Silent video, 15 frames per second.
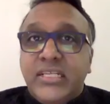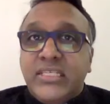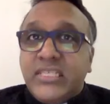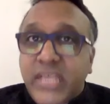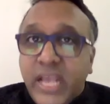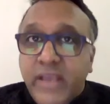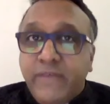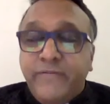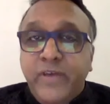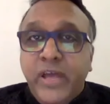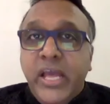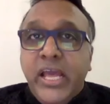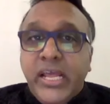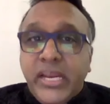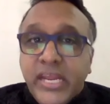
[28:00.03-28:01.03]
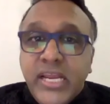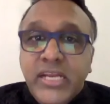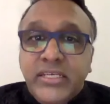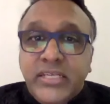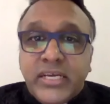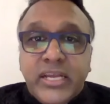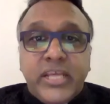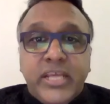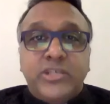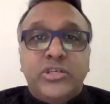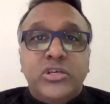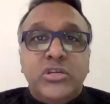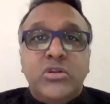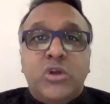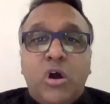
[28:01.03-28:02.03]
the safe
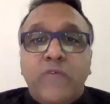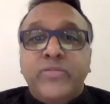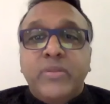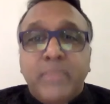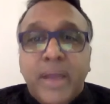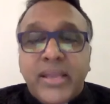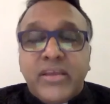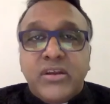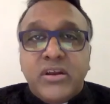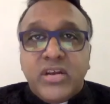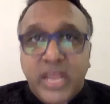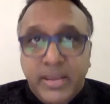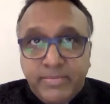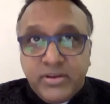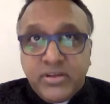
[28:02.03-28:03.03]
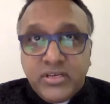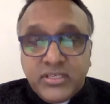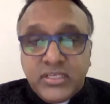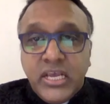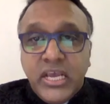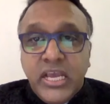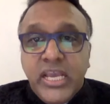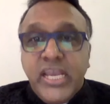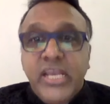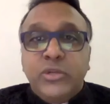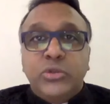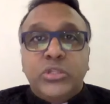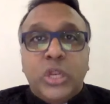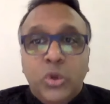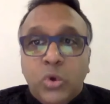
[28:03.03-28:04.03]
reintegration of the migrant laborers
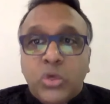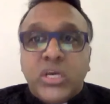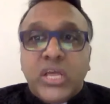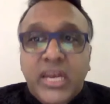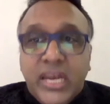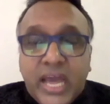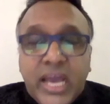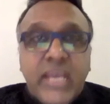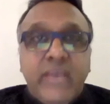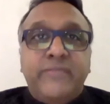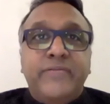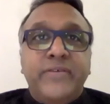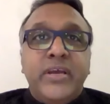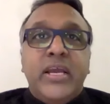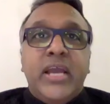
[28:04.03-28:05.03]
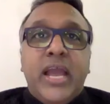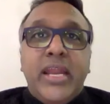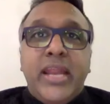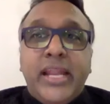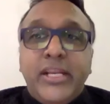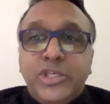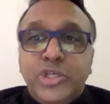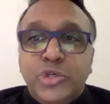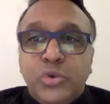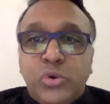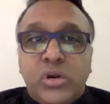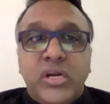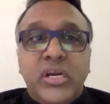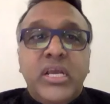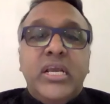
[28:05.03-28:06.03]
into the local life and
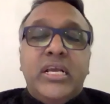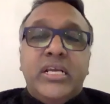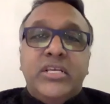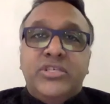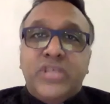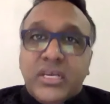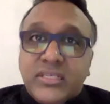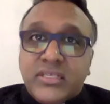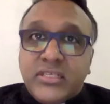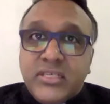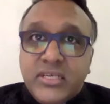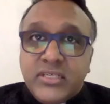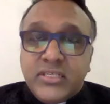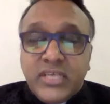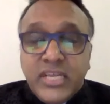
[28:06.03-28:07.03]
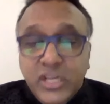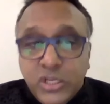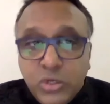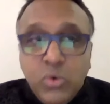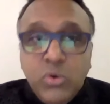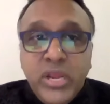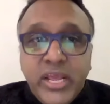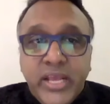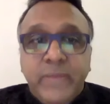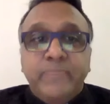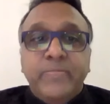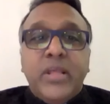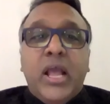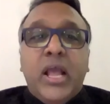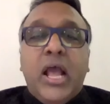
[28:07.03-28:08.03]
ensure justice, including
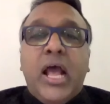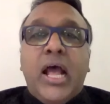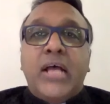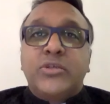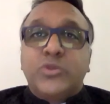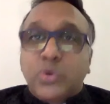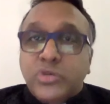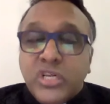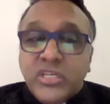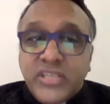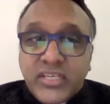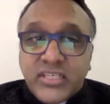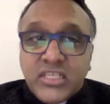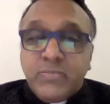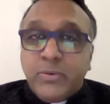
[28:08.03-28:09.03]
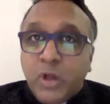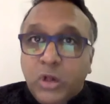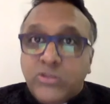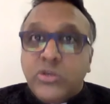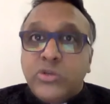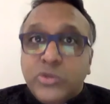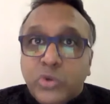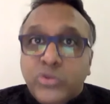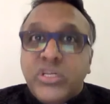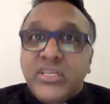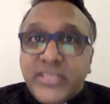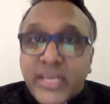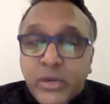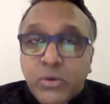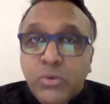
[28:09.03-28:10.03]
social justice, but also social
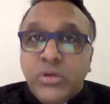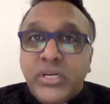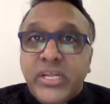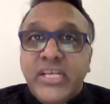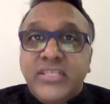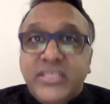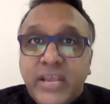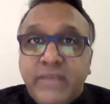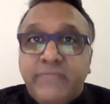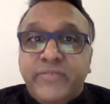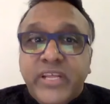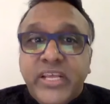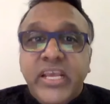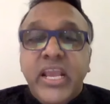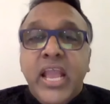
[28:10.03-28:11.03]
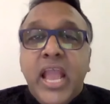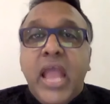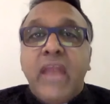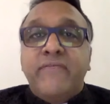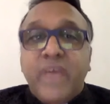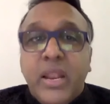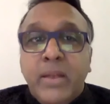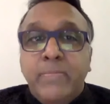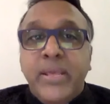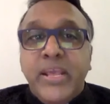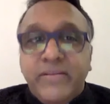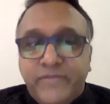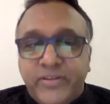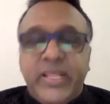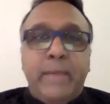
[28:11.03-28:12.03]
security, safety, and
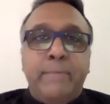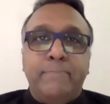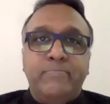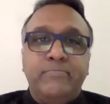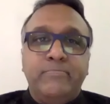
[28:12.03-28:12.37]
well-being for them?